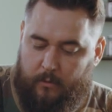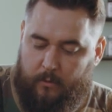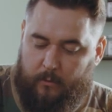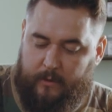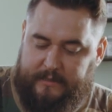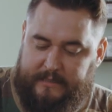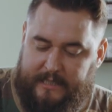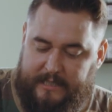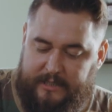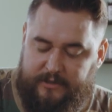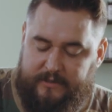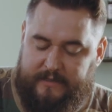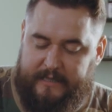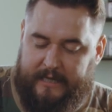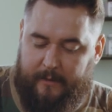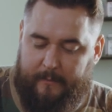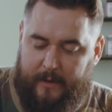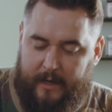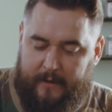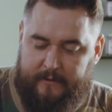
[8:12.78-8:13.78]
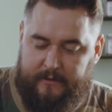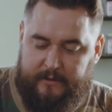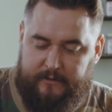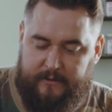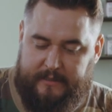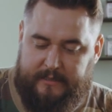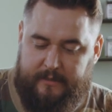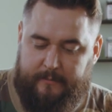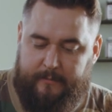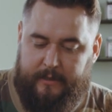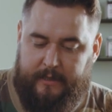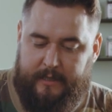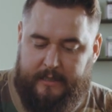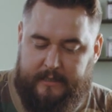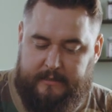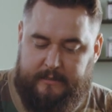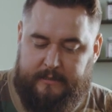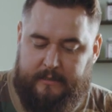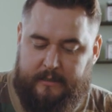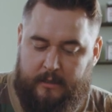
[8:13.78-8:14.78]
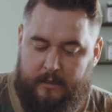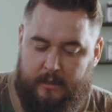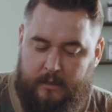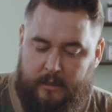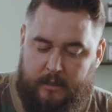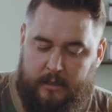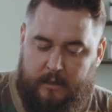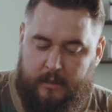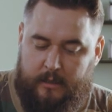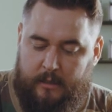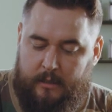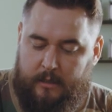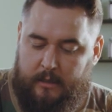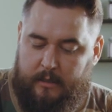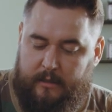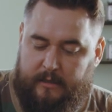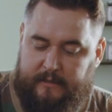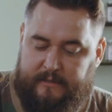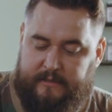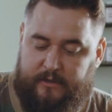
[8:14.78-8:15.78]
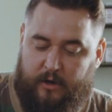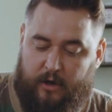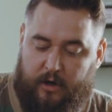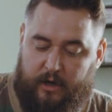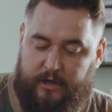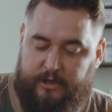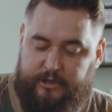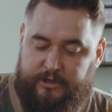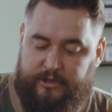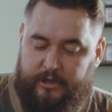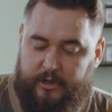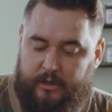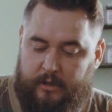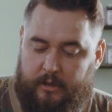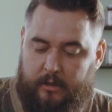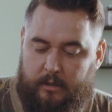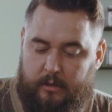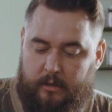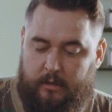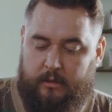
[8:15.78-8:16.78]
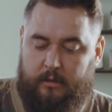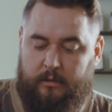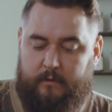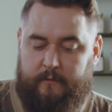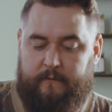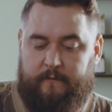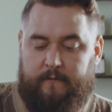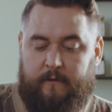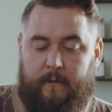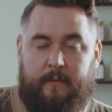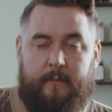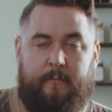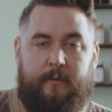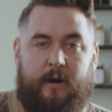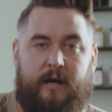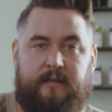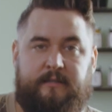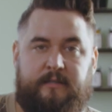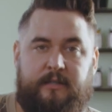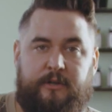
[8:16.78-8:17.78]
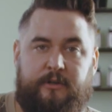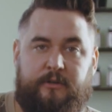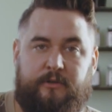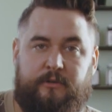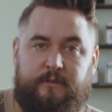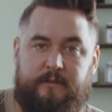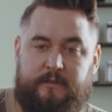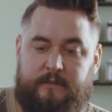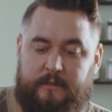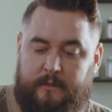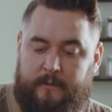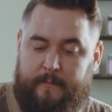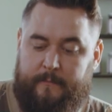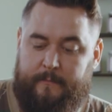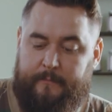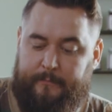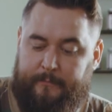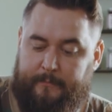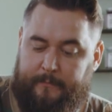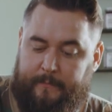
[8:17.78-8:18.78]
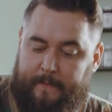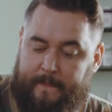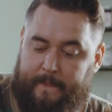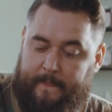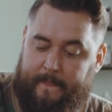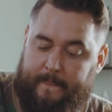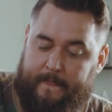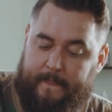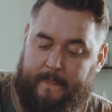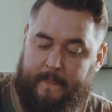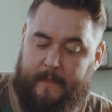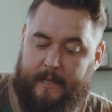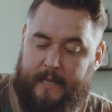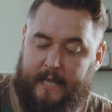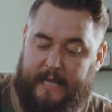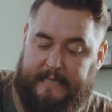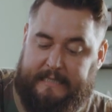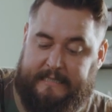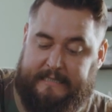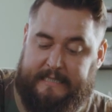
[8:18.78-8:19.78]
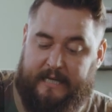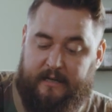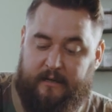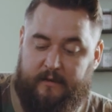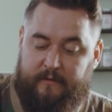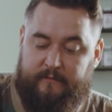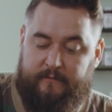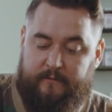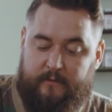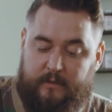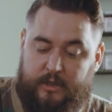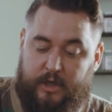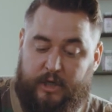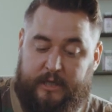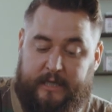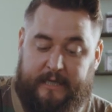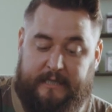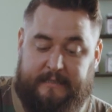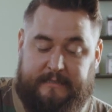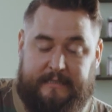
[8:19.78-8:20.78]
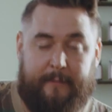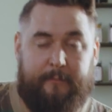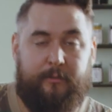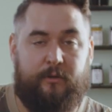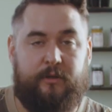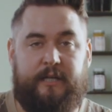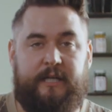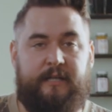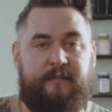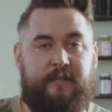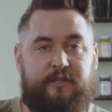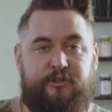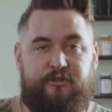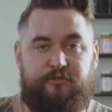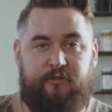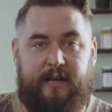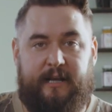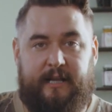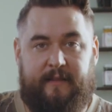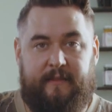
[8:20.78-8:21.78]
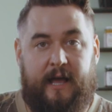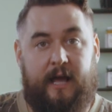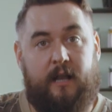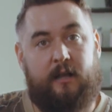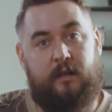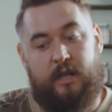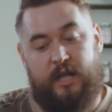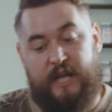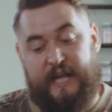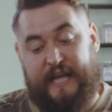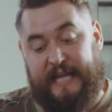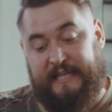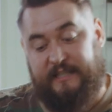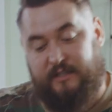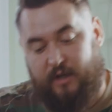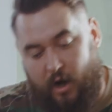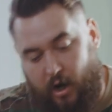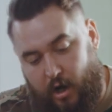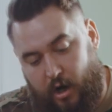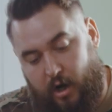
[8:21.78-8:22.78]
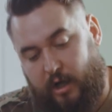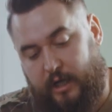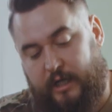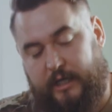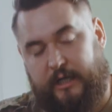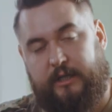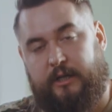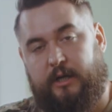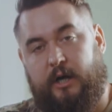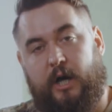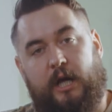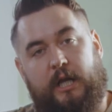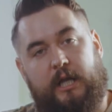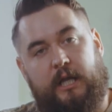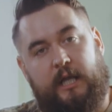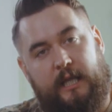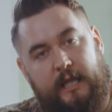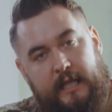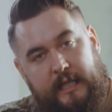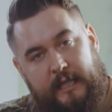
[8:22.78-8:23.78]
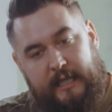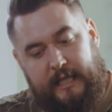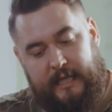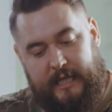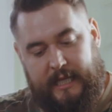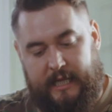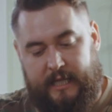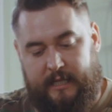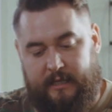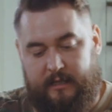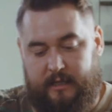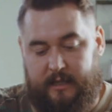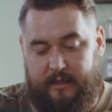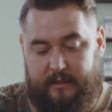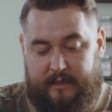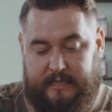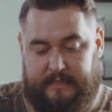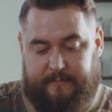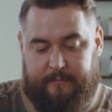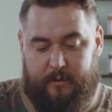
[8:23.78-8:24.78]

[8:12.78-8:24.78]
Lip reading: What's interesting about this recipe is the starch from the pasta noodles, instead of cooking it separately and then straining that, it's all gonna cook in this